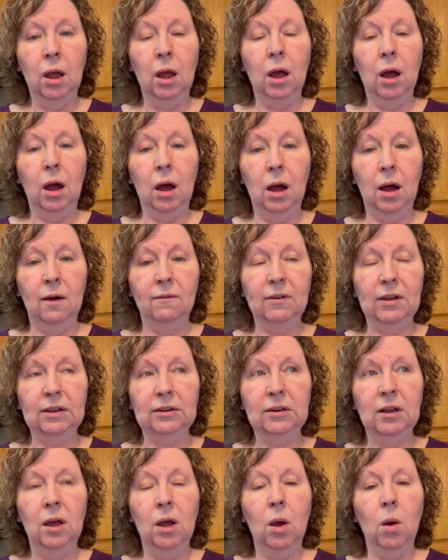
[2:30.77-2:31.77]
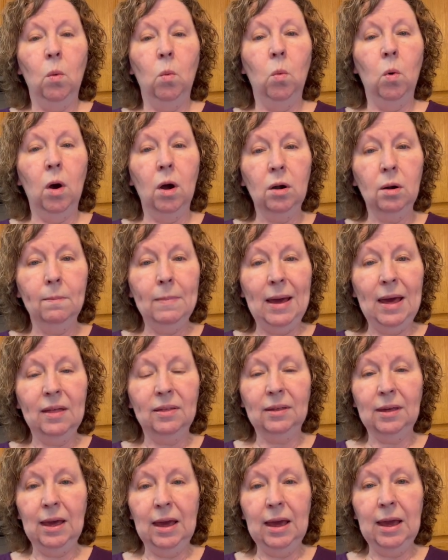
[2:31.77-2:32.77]
of it. Water
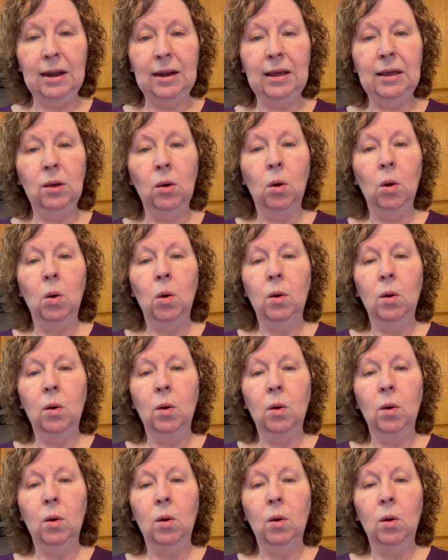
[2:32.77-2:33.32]
bath canning,